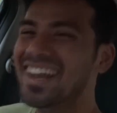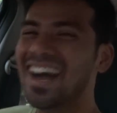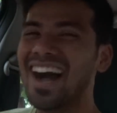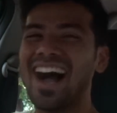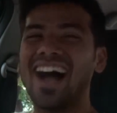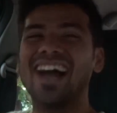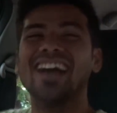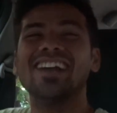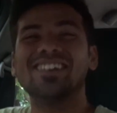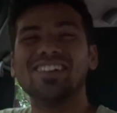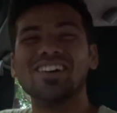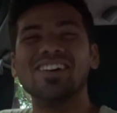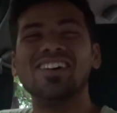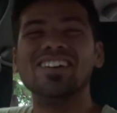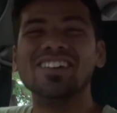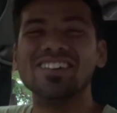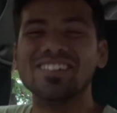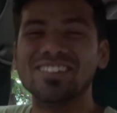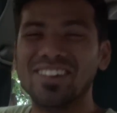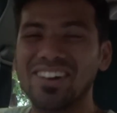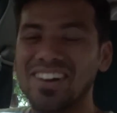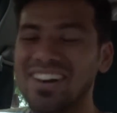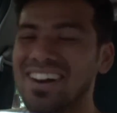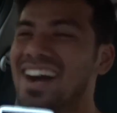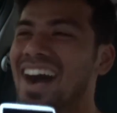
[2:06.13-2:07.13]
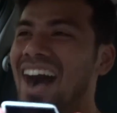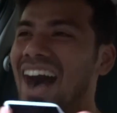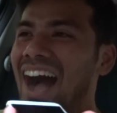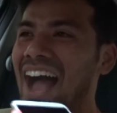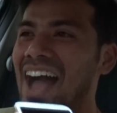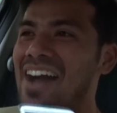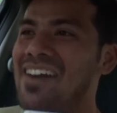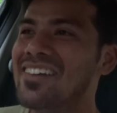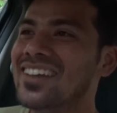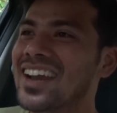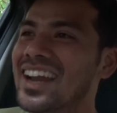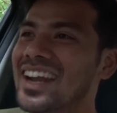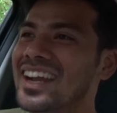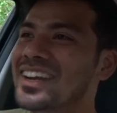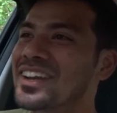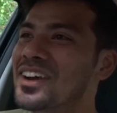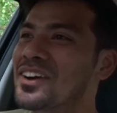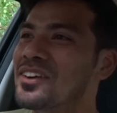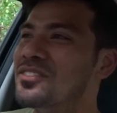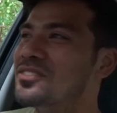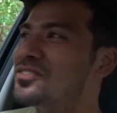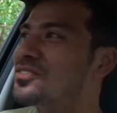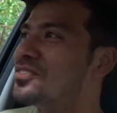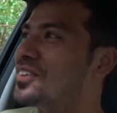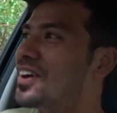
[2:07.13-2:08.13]
I told you, no. I have an idea
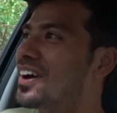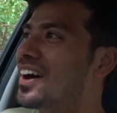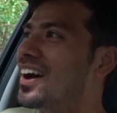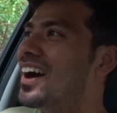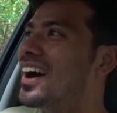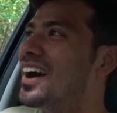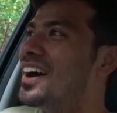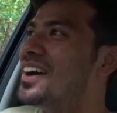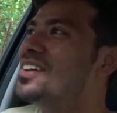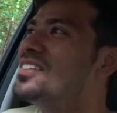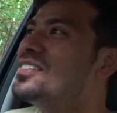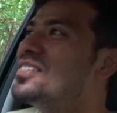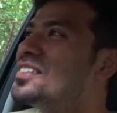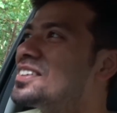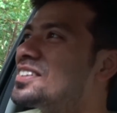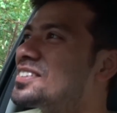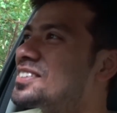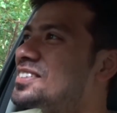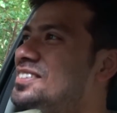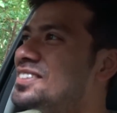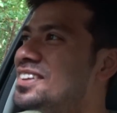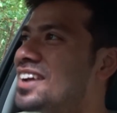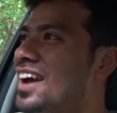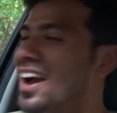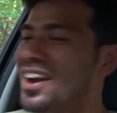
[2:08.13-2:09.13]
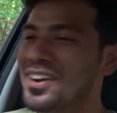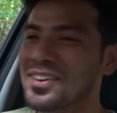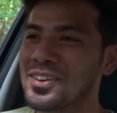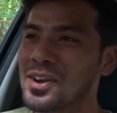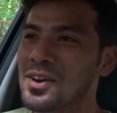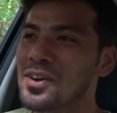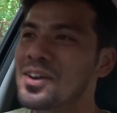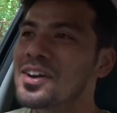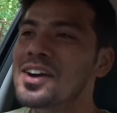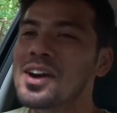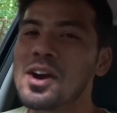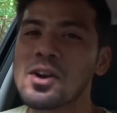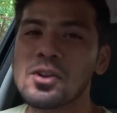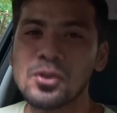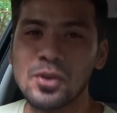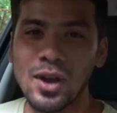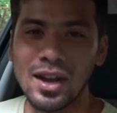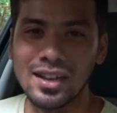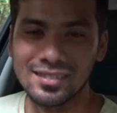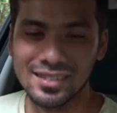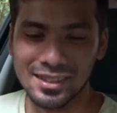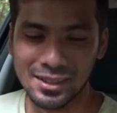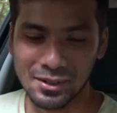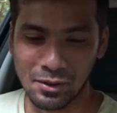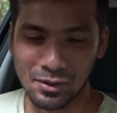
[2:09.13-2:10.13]
of, I don't know, to
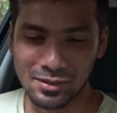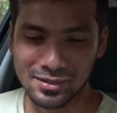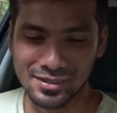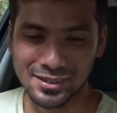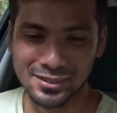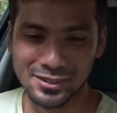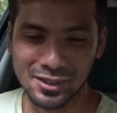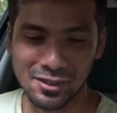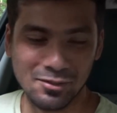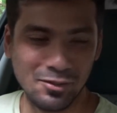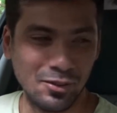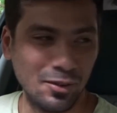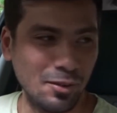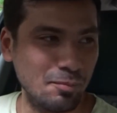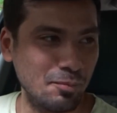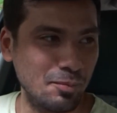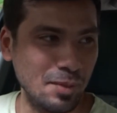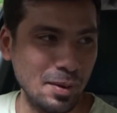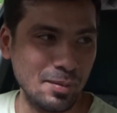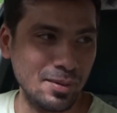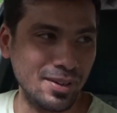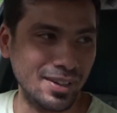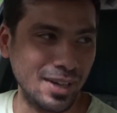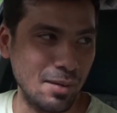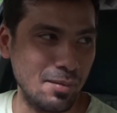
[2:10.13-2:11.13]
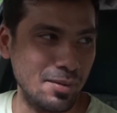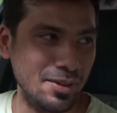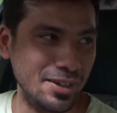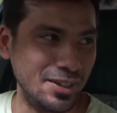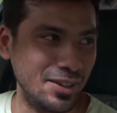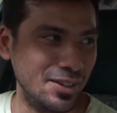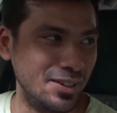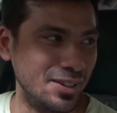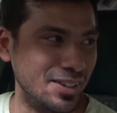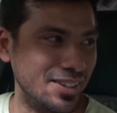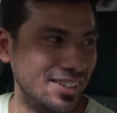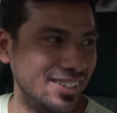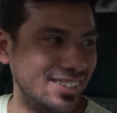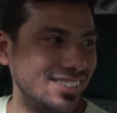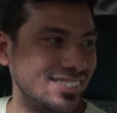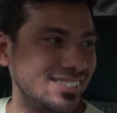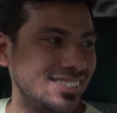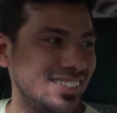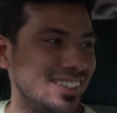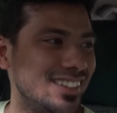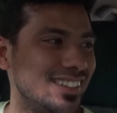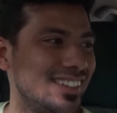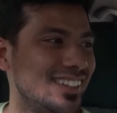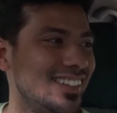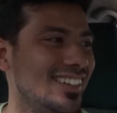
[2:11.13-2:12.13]
answer questions of people commenting on your this
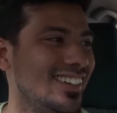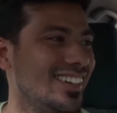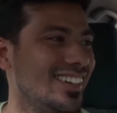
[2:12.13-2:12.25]
thing.